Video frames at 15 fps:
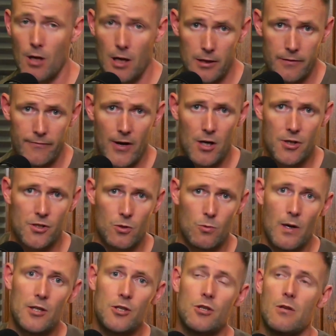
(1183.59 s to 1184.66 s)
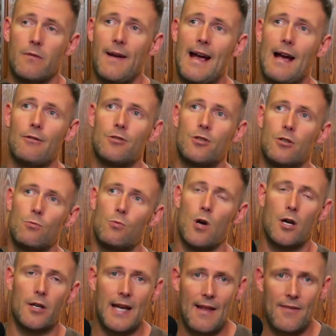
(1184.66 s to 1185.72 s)
you've asked the question of how do you
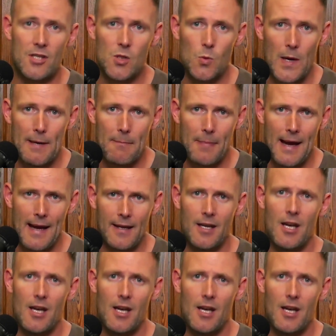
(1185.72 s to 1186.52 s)
work out the swing back.